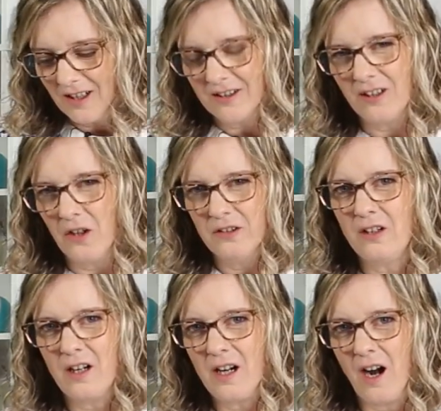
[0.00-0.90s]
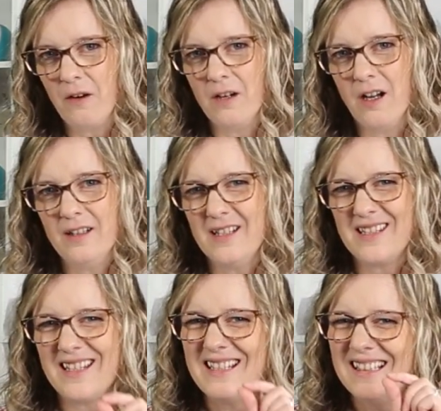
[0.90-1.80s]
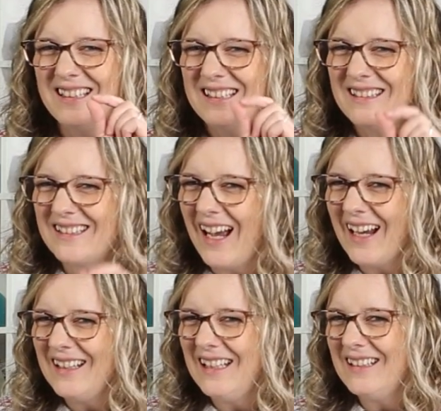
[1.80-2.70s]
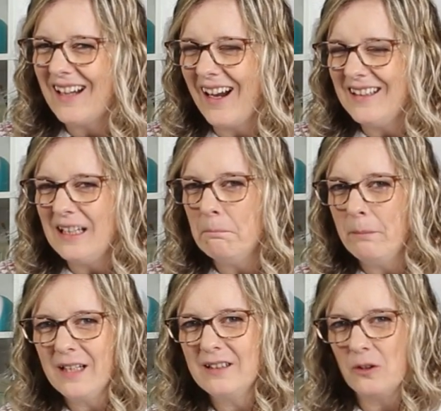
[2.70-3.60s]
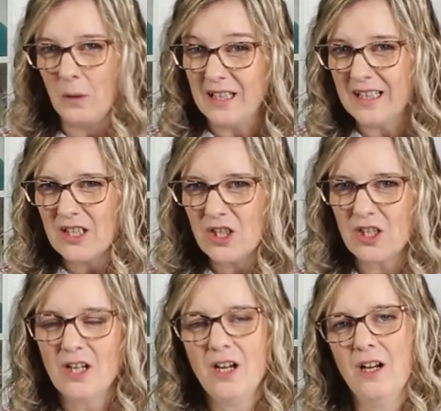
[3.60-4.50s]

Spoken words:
glow in the dark iron-on is tiny bit greenish,